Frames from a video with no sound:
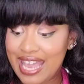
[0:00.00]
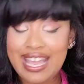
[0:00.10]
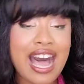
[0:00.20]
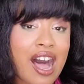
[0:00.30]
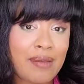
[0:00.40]

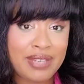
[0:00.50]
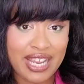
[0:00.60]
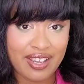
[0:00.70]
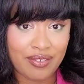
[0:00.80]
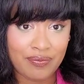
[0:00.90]
And calm
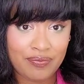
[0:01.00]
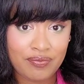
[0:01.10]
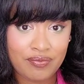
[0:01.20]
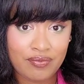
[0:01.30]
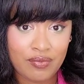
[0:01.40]
down,
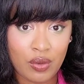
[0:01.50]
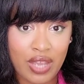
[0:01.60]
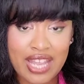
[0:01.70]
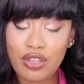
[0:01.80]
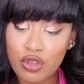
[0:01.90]

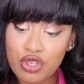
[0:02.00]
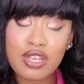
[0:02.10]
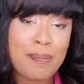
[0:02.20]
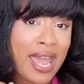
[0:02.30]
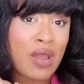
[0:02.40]
okay? Those
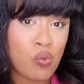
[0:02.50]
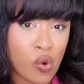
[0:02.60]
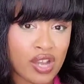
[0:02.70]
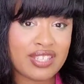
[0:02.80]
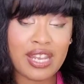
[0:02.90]
are the main
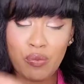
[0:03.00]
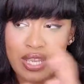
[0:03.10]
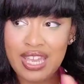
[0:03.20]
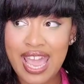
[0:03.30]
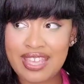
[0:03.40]
ones. That
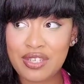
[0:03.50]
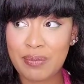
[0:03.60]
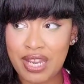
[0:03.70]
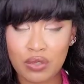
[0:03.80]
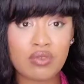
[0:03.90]
we had
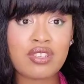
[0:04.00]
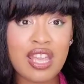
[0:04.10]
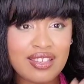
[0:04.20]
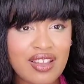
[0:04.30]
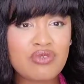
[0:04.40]
some other
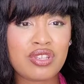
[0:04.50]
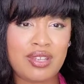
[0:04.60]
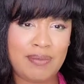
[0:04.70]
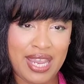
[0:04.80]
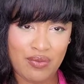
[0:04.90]
ones. Those
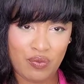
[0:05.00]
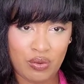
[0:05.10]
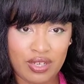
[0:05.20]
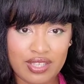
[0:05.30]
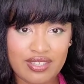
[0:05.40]
are the main
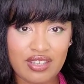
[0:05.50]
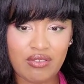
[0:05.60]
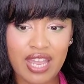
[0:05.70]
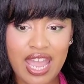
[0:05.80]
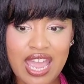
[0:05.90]
ones,
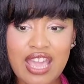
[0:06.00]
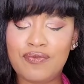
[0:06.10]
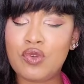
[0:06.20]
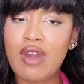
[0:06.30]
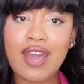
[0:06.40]
okay?
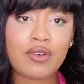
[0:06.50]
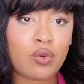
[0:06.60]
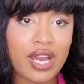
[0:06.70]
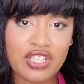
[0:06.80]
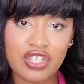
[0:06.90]
If you have
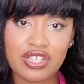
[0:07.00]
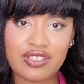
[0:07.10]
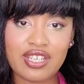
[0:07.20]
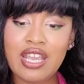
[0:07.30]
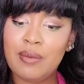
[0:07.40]

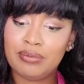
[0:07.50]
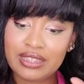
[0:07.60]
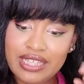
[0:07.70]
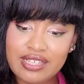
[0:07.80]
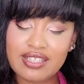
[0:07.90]
questions,
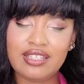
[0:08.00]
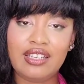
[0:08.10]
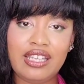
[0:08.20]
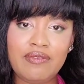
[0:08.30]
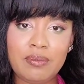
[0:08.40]
please
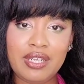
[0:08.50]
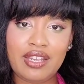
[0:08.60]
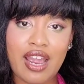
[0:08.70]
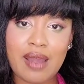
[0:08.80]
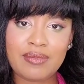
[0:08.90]
leave them in
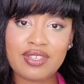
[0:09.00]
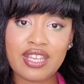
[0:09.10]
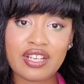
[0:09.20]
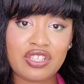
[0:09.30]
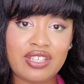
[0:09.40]
the comment
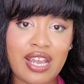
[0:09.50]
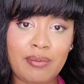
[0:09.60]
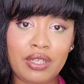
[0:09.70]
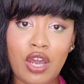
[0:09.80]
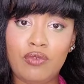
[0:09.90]
section
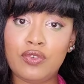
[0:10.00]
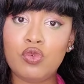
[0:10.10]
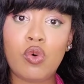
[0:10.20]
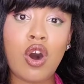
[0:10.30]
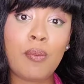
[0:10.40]
down below. If
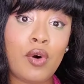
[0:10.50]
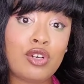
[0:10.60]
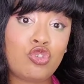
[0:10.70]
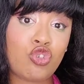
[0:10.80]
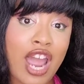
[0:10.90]
you want
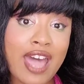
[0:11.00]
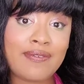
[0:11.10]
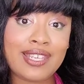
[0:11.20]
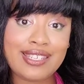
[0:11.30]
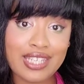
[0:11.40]
more
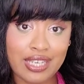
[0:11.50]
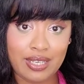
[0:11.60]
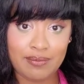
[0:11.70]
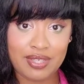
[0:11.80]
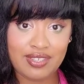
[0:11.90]
driving
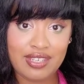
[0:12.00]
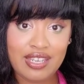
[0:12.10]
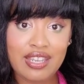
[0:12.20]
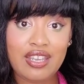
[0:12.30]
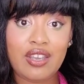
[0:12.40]
tips,
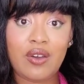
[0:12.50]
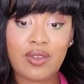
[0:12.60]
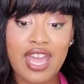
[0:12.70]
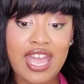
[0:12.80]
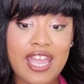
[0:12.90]

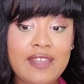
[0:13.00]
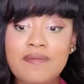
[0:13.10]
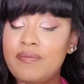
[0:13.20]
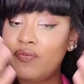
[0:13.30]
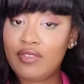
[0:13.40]
okay?